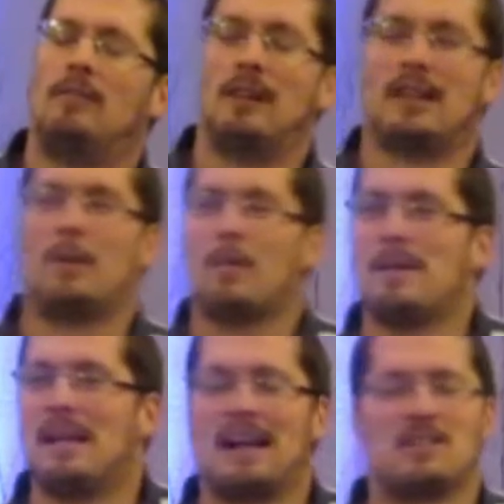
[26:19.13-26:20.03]
Really, I want
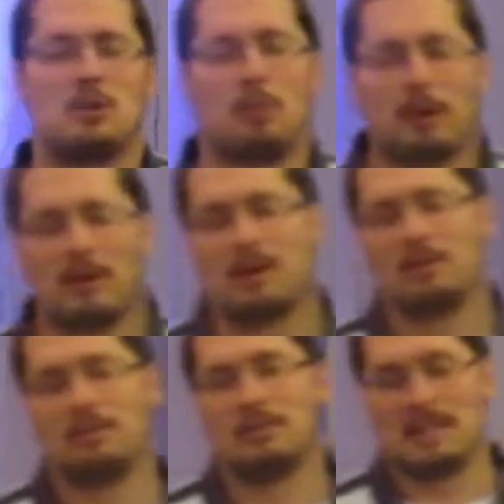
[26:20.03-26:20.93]
to be God's
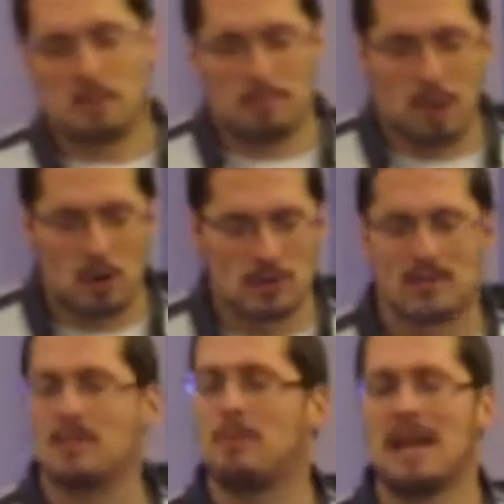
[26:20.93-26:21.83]
superhero? That's what
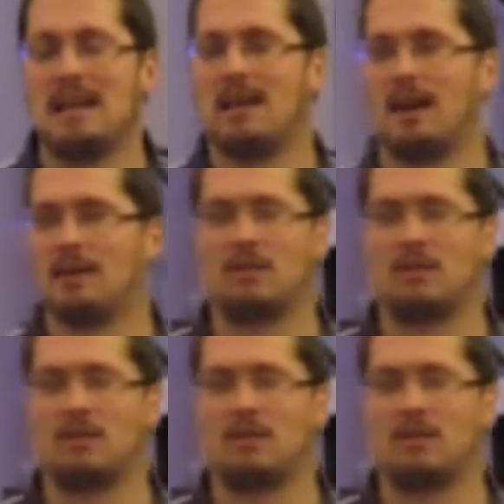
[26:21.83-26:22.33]
Moses is being here.